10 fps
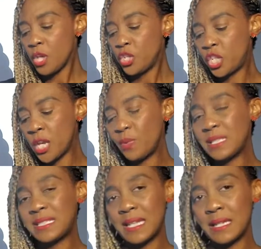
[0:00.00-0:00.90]
She
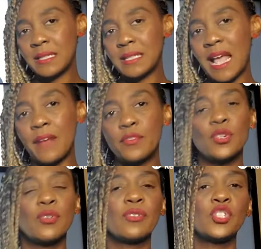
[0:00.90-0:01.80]
was sentenced
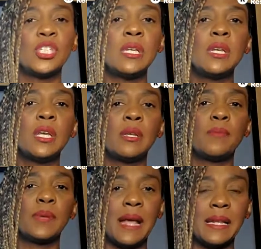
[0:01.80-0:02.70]
after she
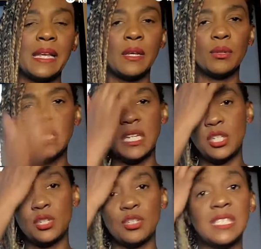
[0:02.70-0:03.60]
pled
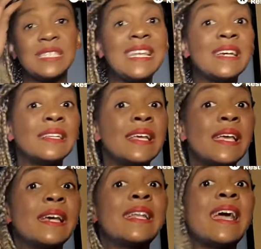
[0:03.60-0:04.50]
guilty to
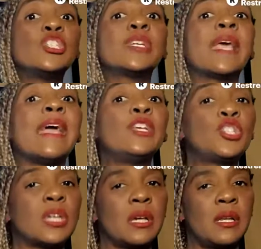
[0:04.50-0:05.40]
stealing an
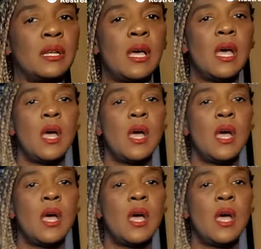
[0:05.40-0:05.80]
education